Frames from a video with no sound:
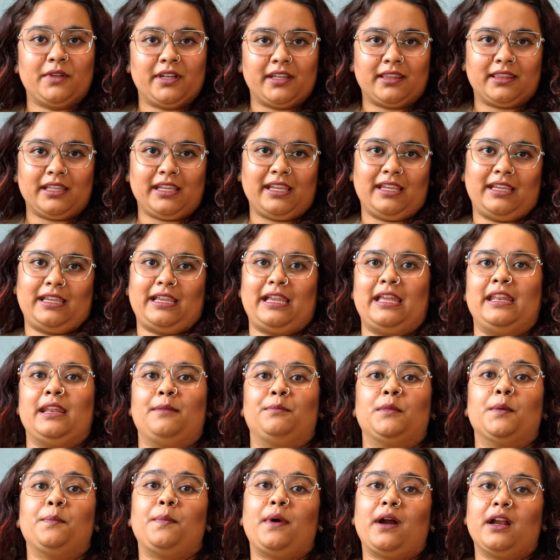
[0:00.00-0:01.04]
Kriti and I'm
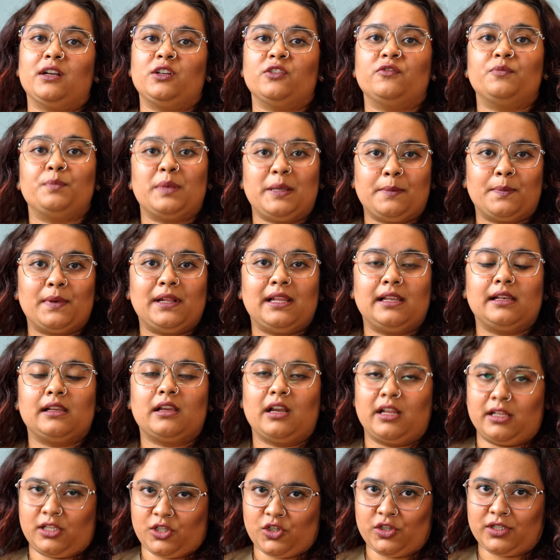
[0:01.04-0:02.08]
the part of People and
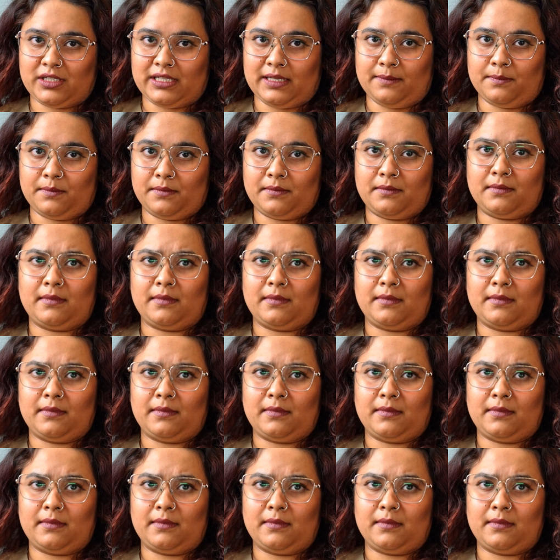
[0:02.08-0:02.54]
Culture team.